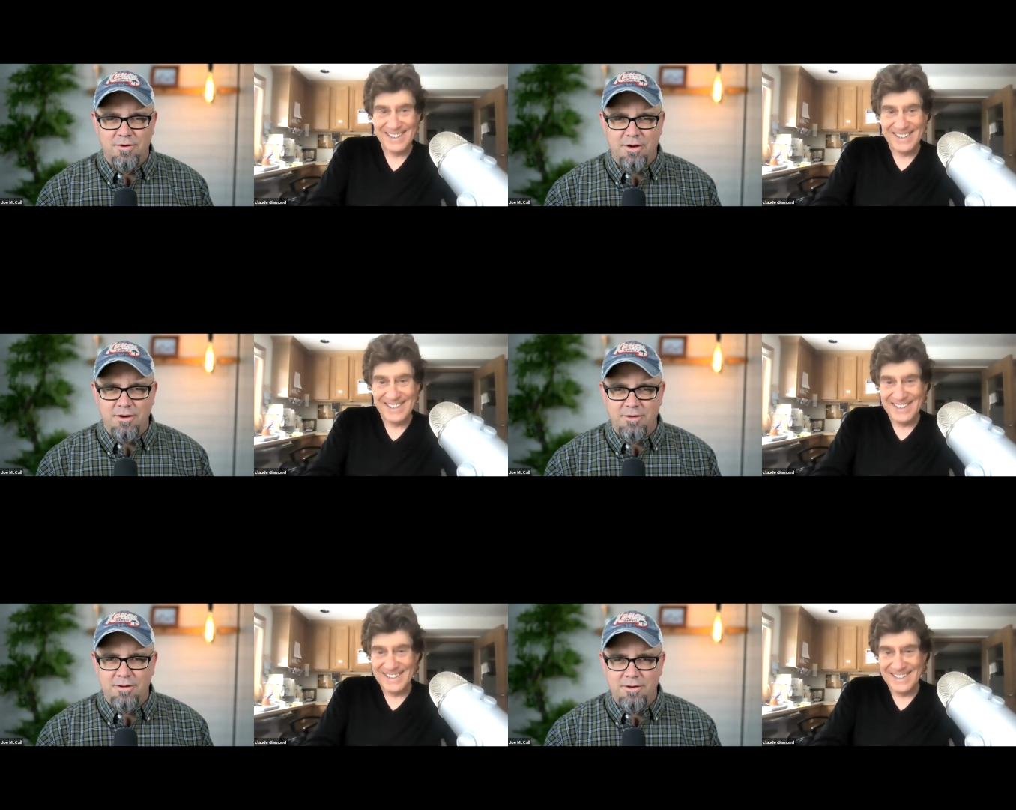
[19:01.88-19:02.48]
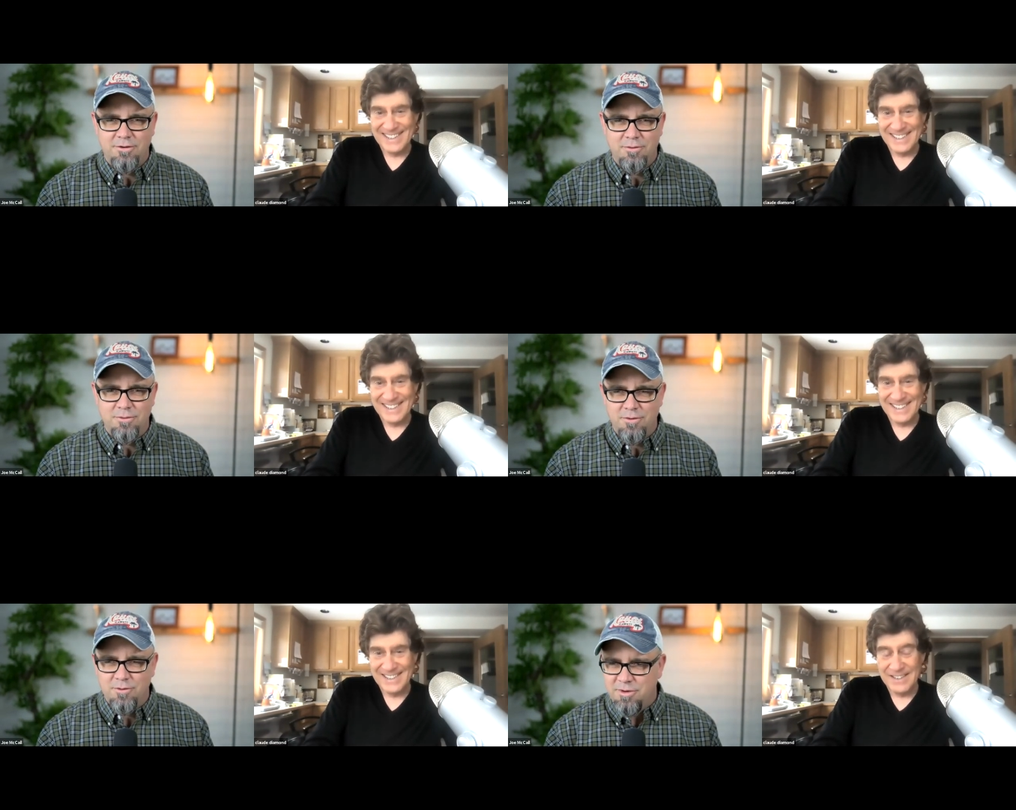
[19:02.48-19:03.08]
Speaker 1: I, I don't
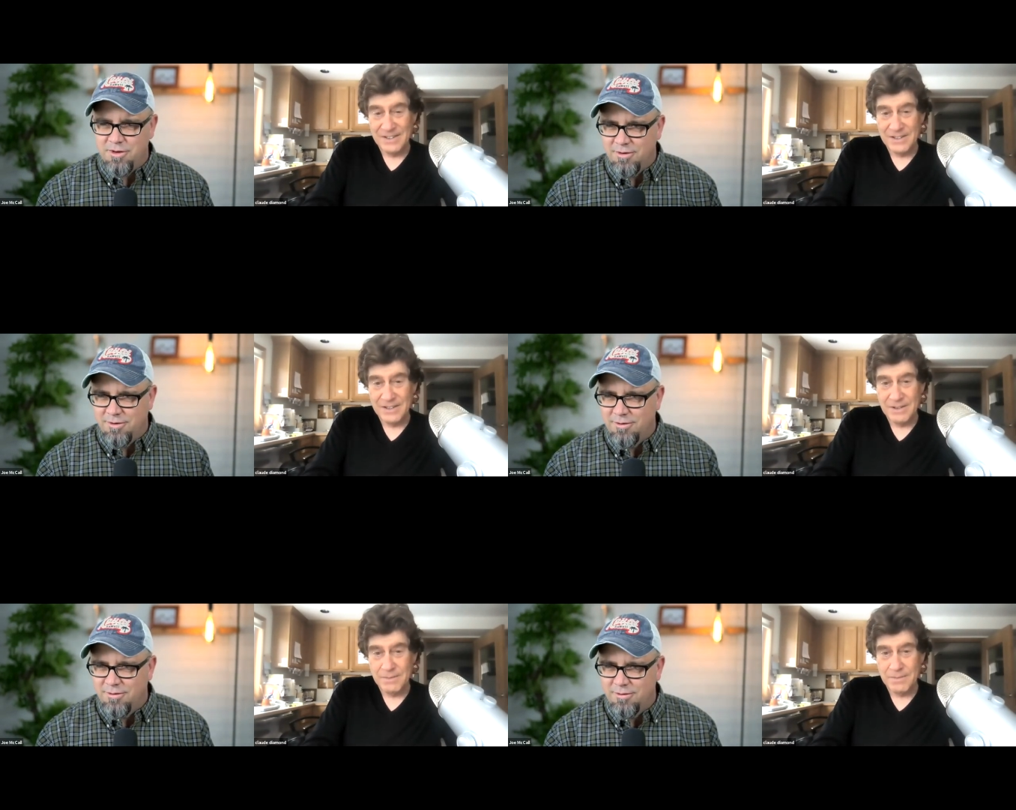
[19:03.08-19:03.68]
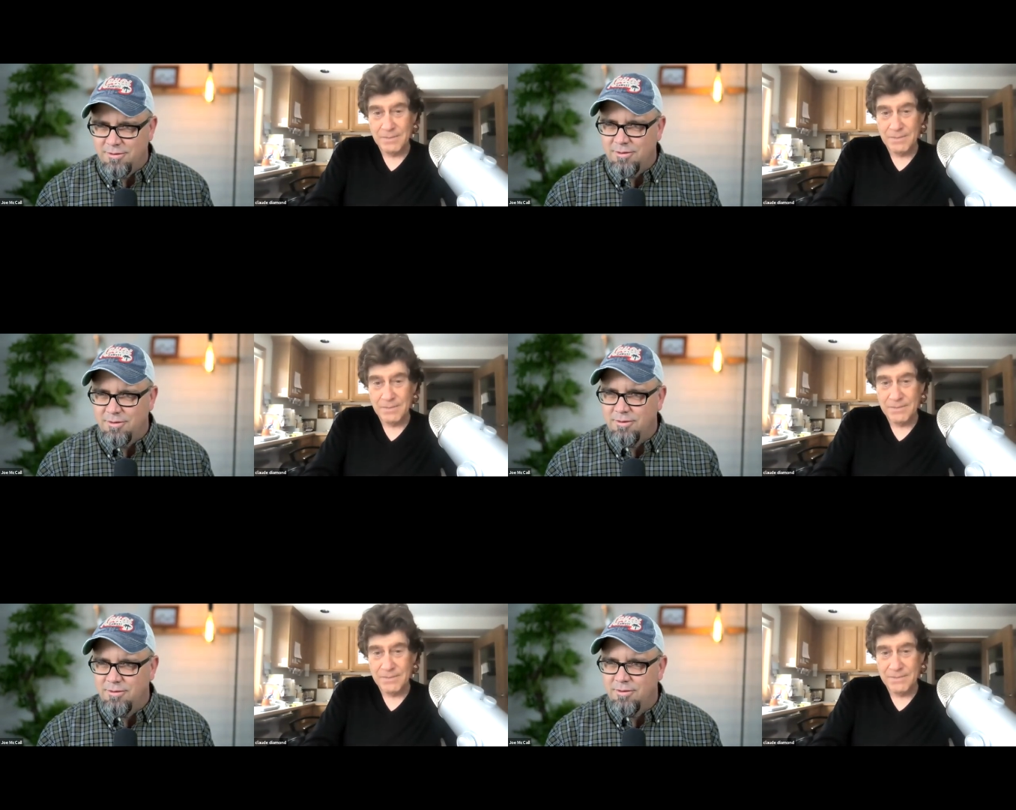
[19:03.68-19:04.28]
know, but
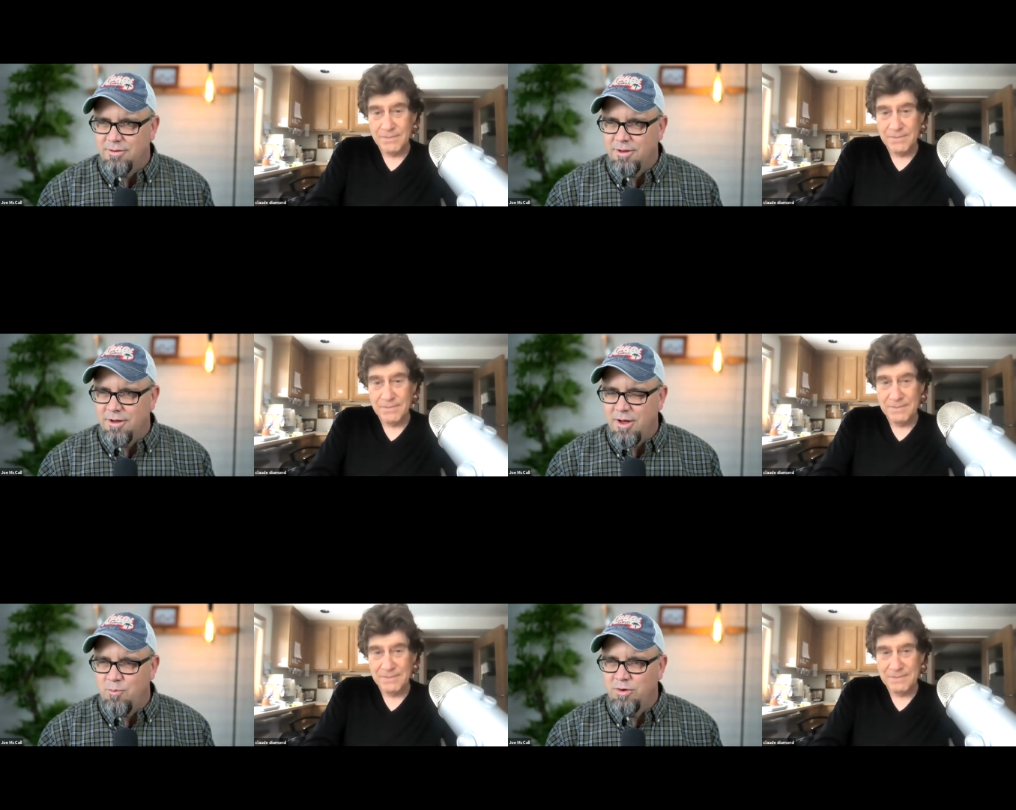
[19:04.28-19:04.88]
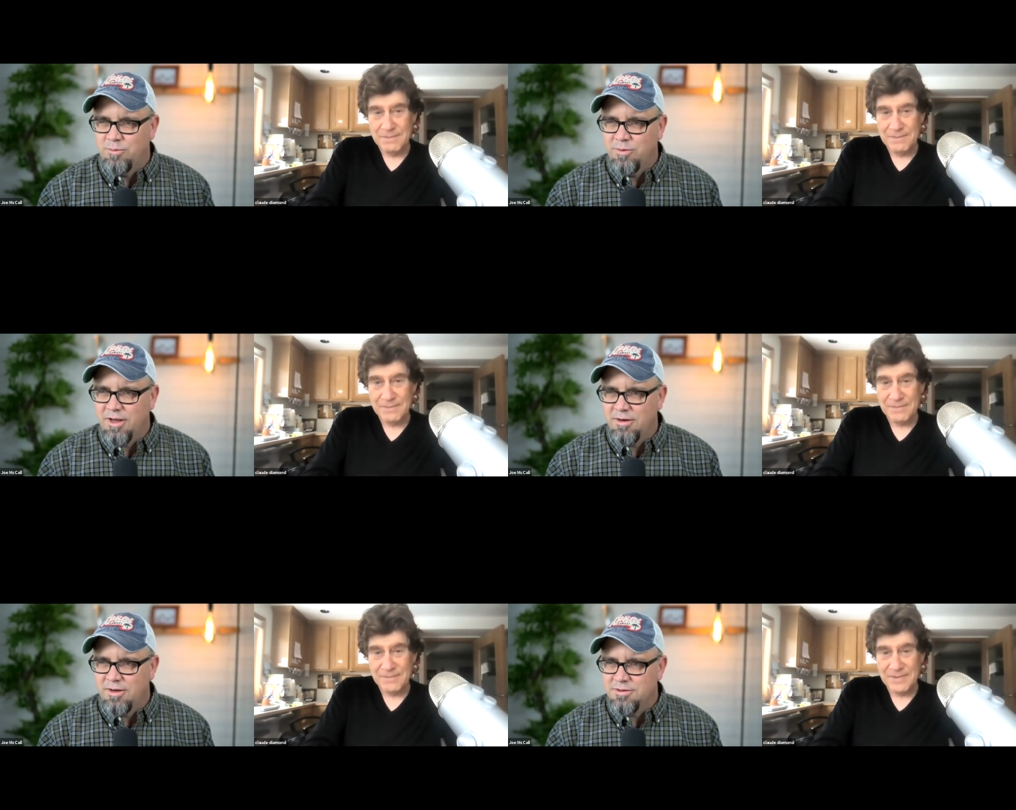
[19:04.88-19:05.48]
uh, I will
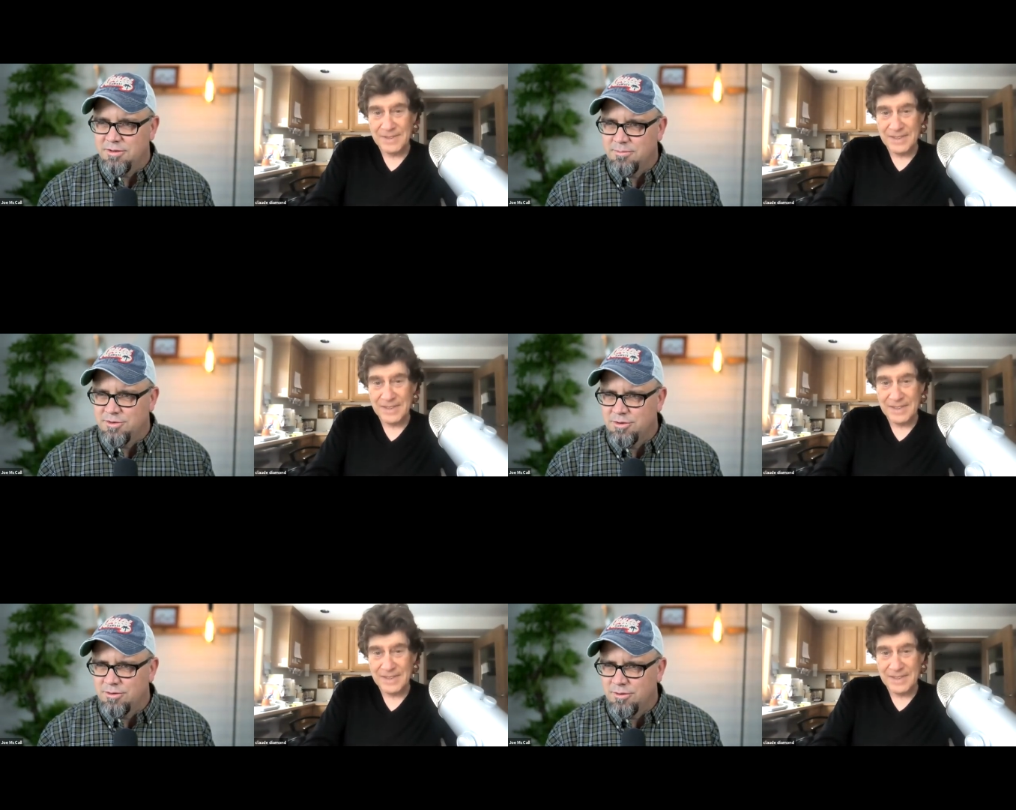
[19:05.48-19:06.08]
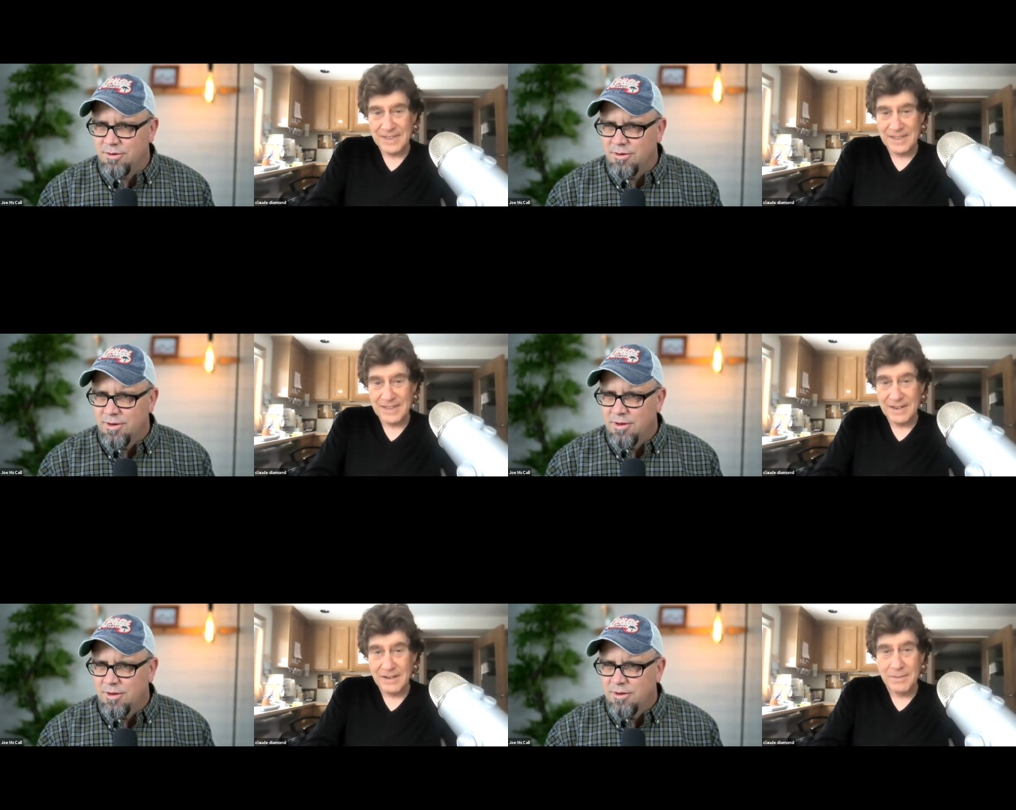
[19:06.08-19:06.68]
recognize it, I'm sure.
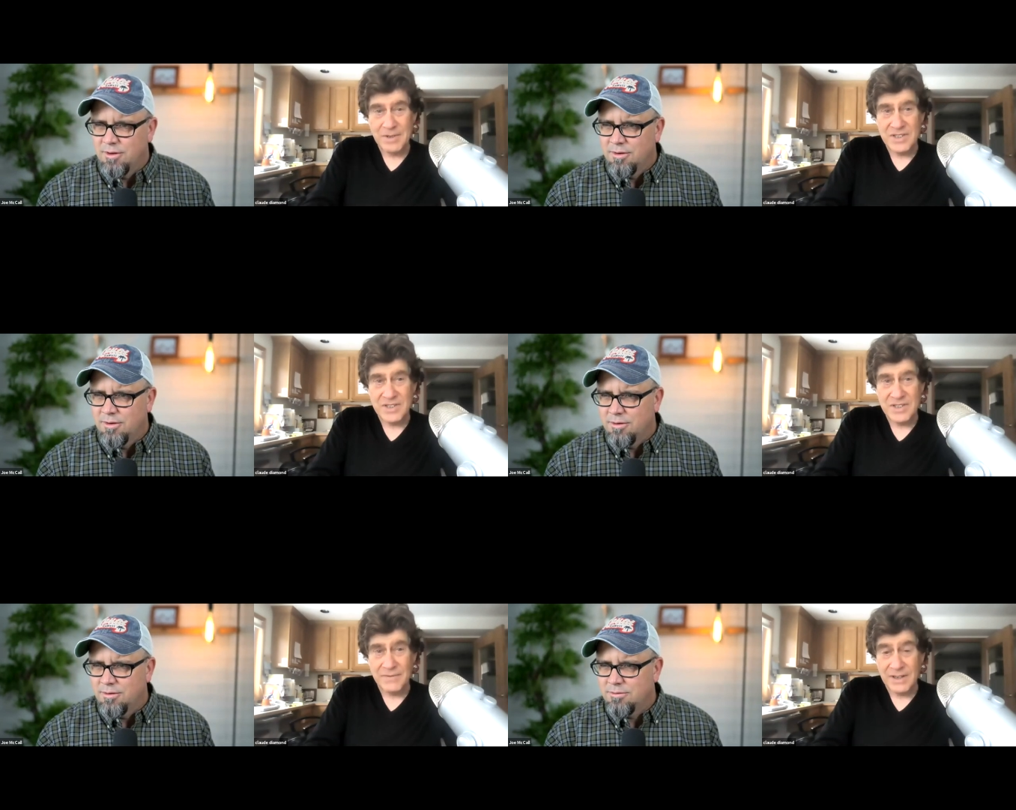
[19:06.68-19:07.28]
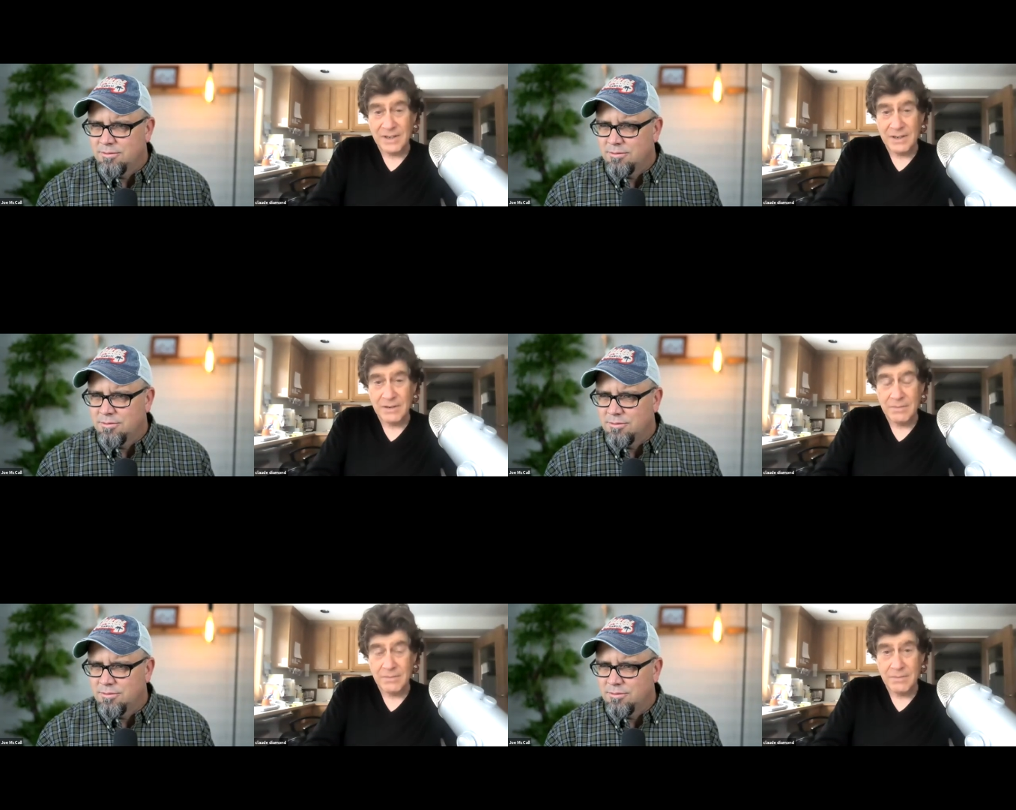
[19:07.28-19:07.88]
Speaker 2: Let me see if I
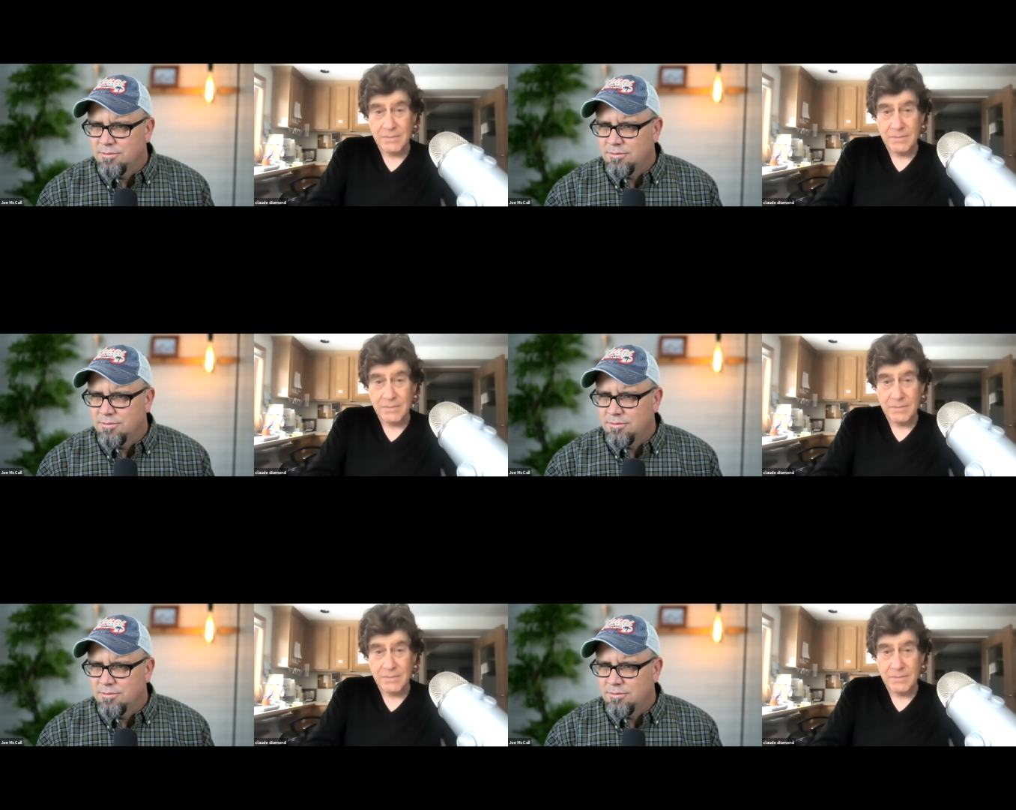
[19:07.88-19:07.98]
can.